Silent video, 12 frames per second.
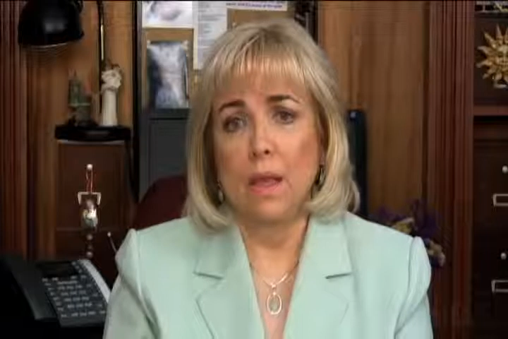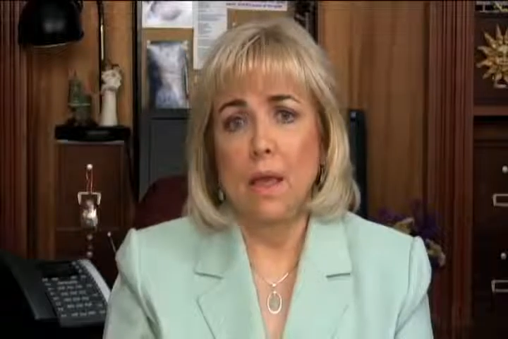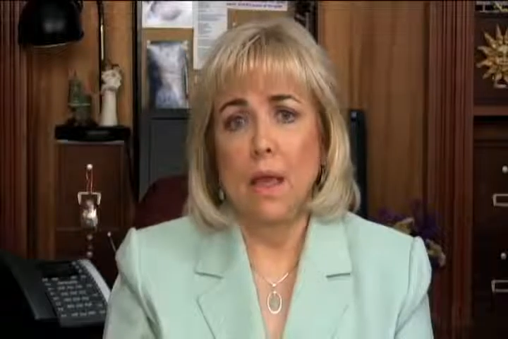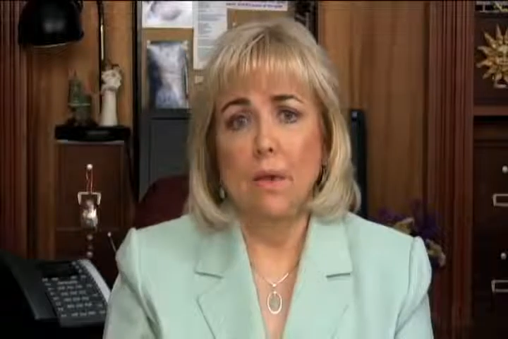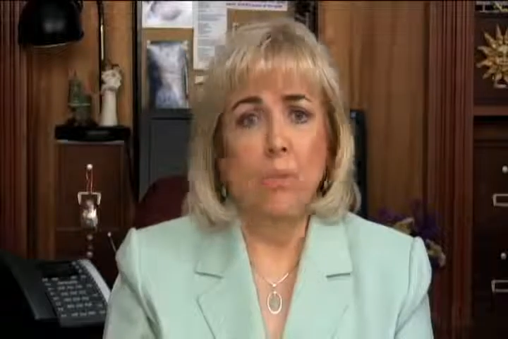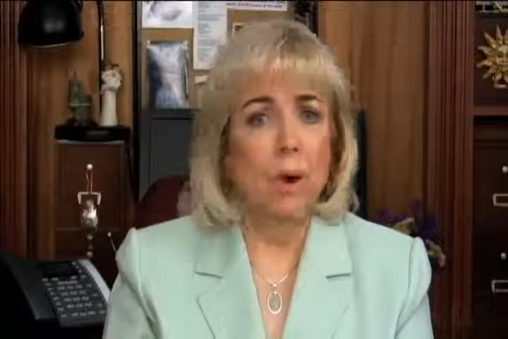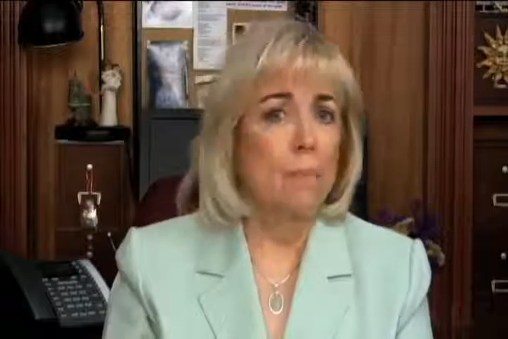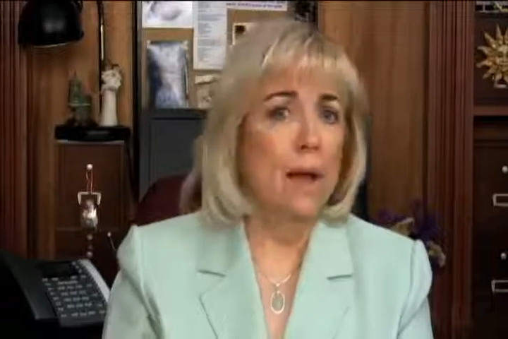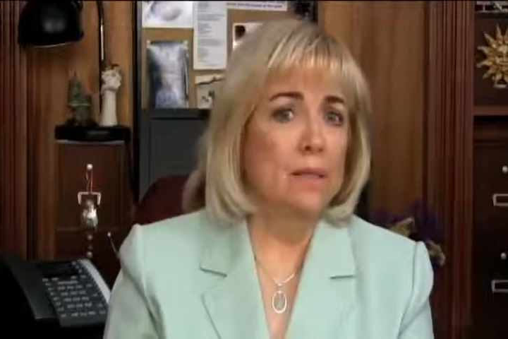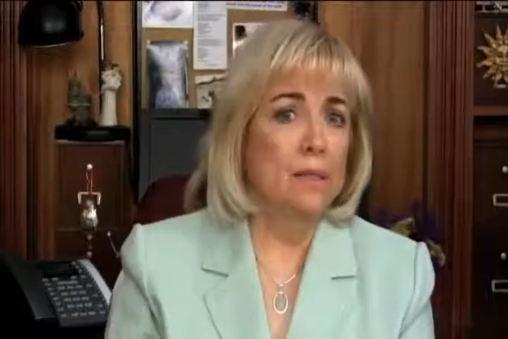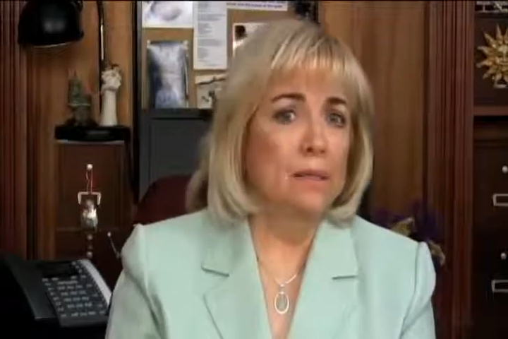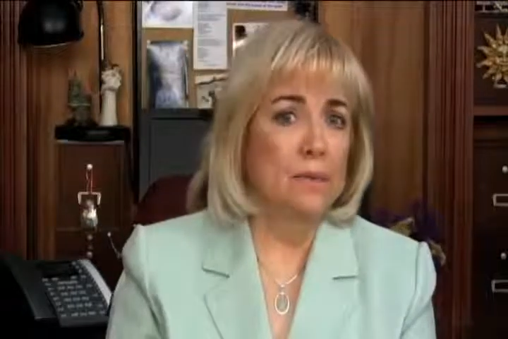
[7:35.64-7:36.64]
And what
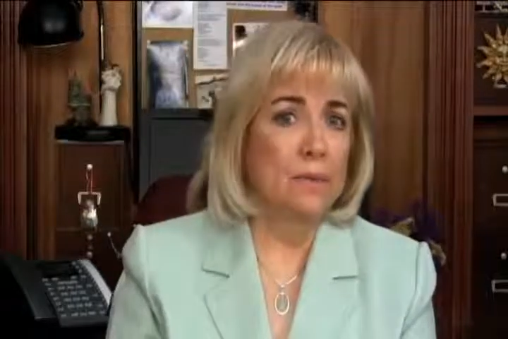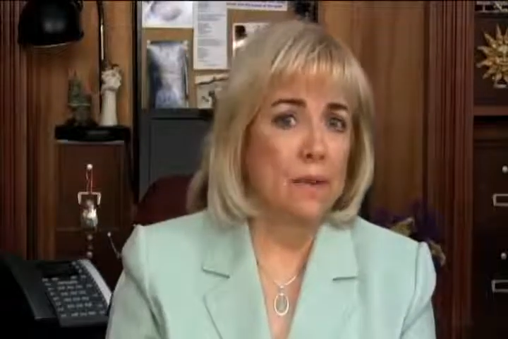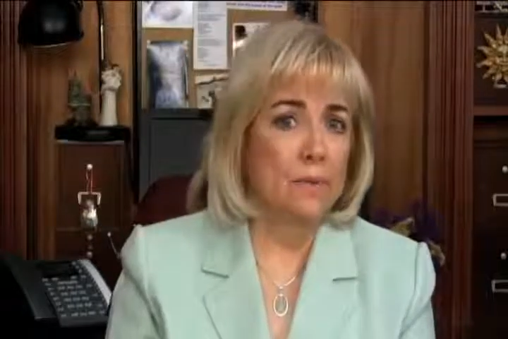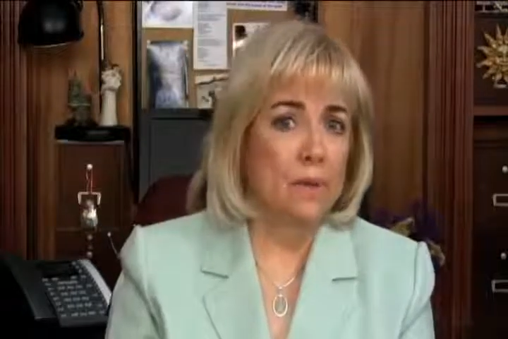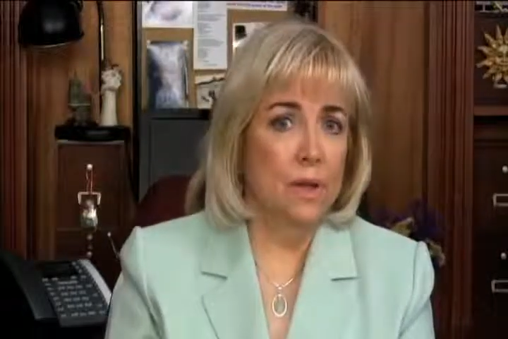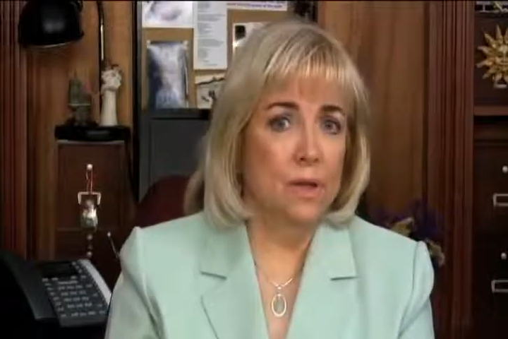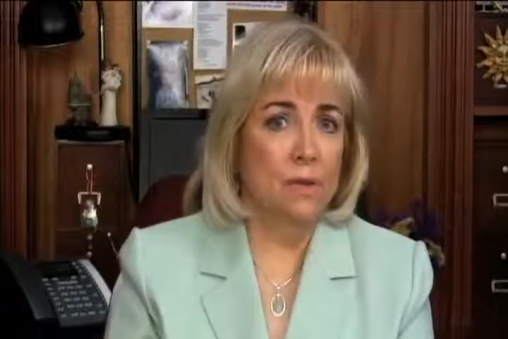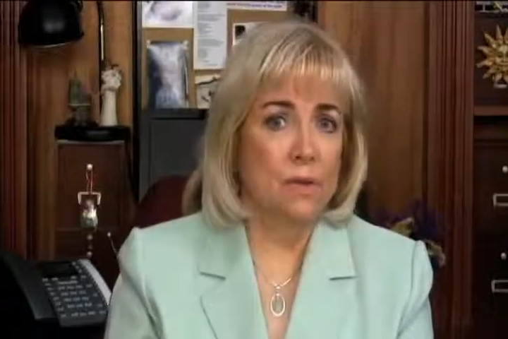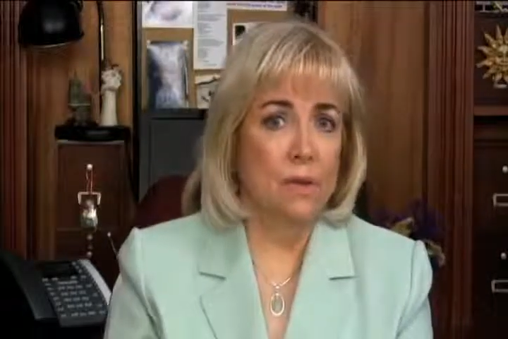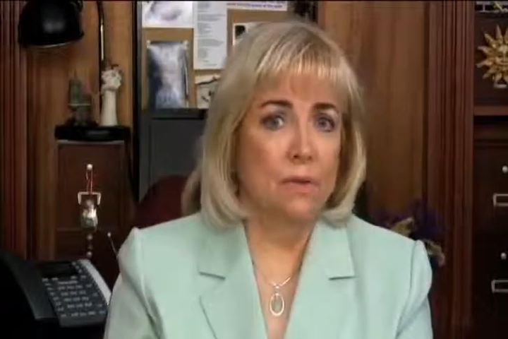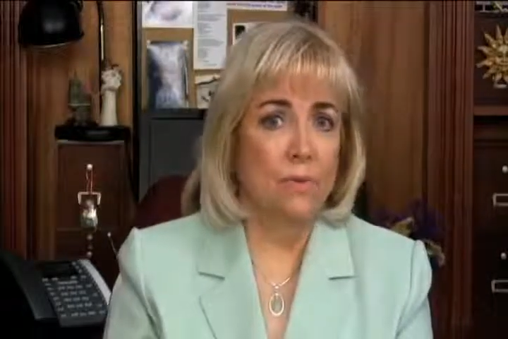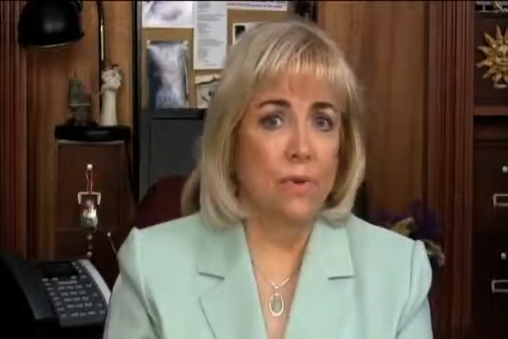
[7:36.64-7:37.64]
about the significance
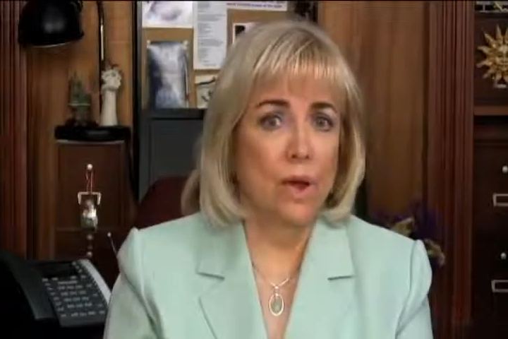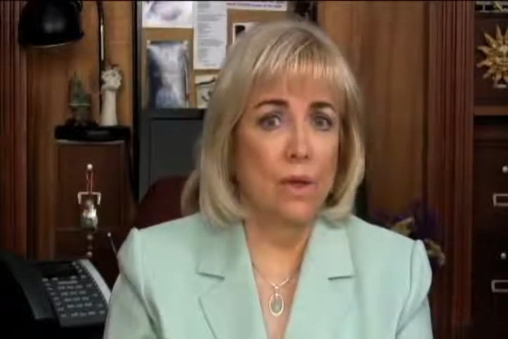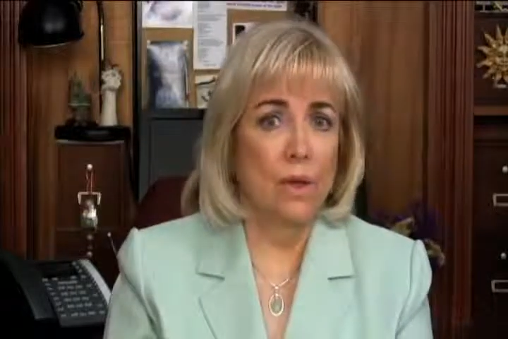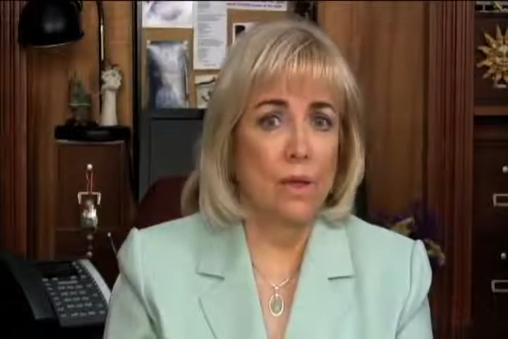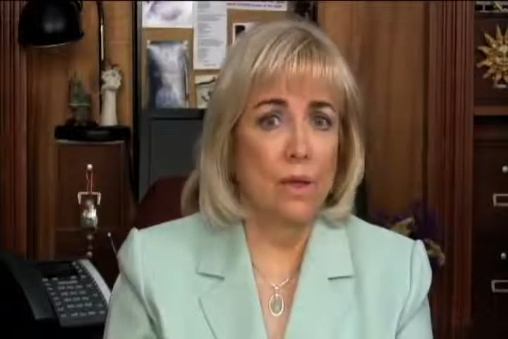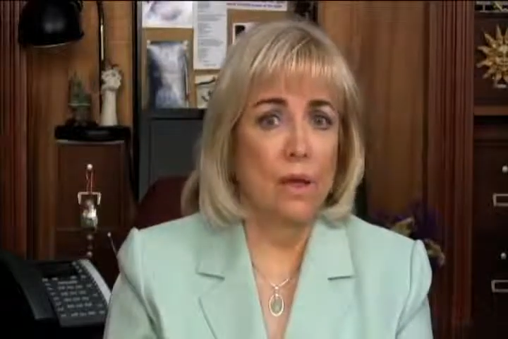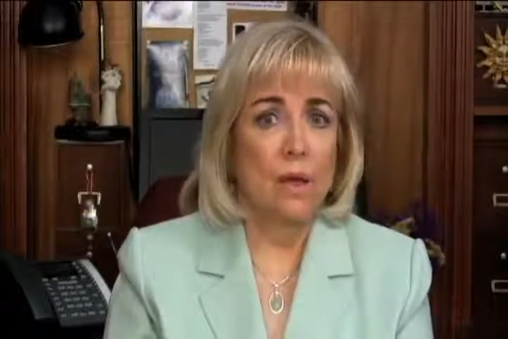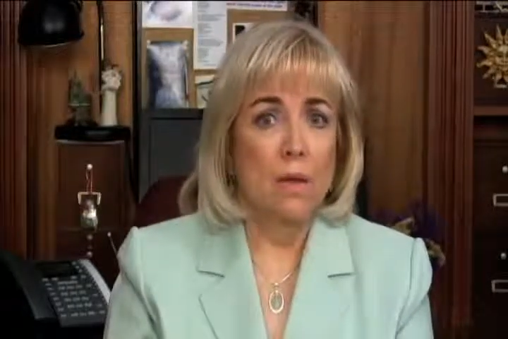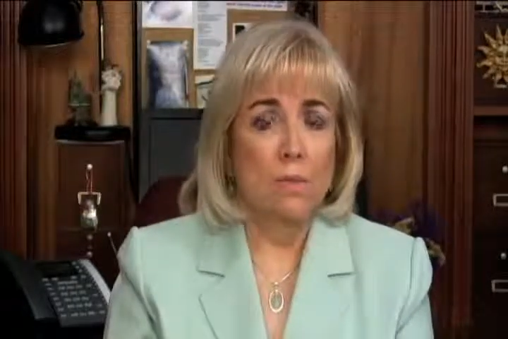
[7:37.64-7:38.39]
of finding